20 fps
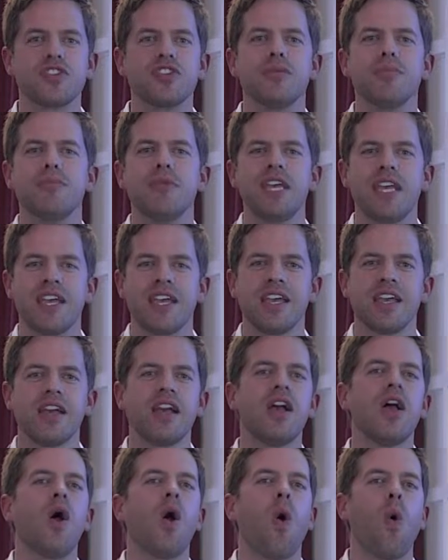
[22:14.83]
To me,
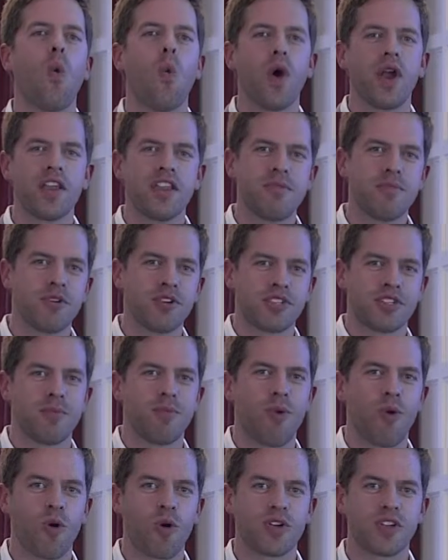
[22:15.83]
one of the most
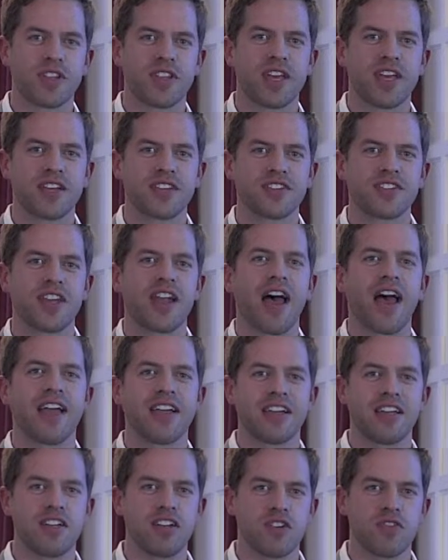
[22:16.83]
important things that I
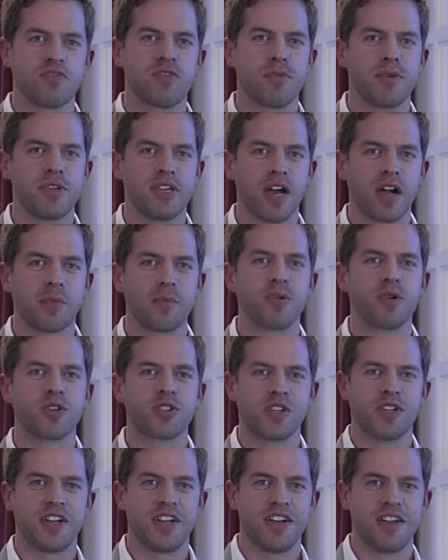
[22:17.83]
can hear from a young
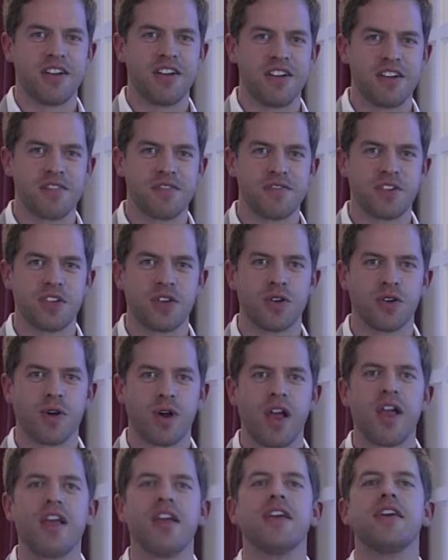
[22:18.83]
person in an interview
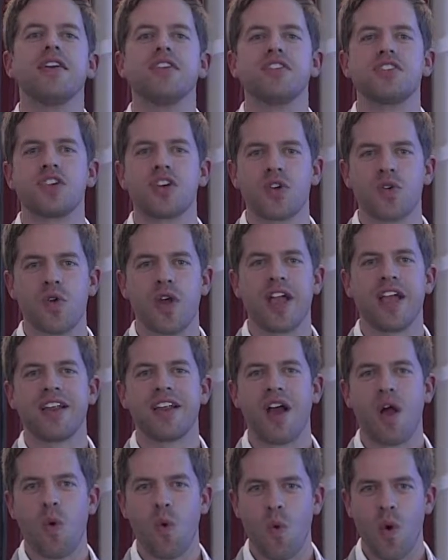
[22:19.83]
is
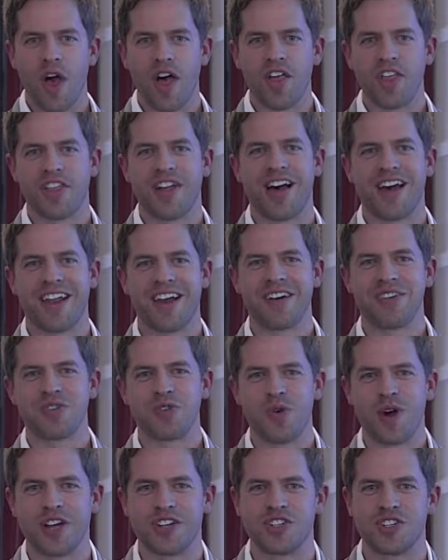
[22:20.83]
great,
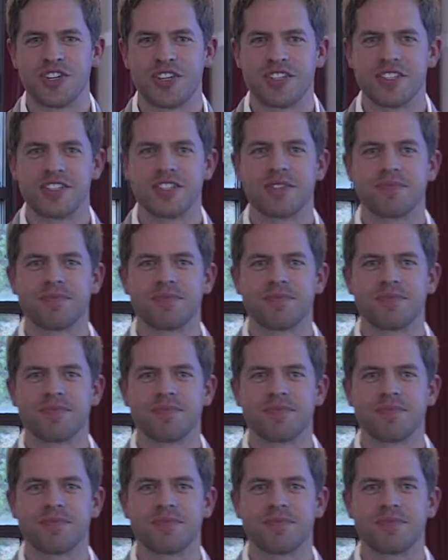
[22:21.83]
well-thought-out questions.